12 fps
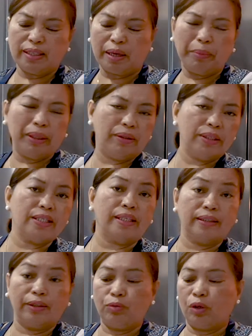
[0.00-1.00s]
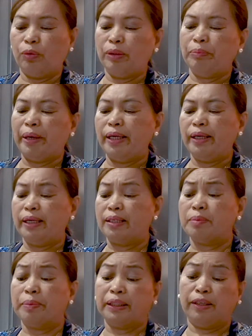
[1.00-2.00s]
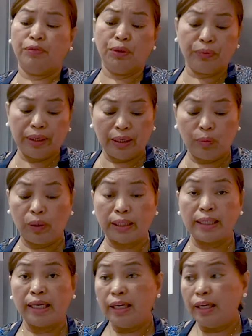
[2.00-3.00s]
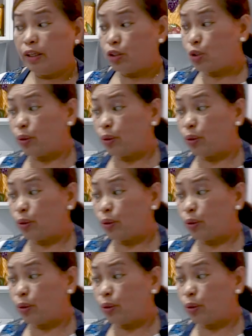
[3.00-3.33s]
I mean, there's nothing wrong with mayonnaise, but if you really want to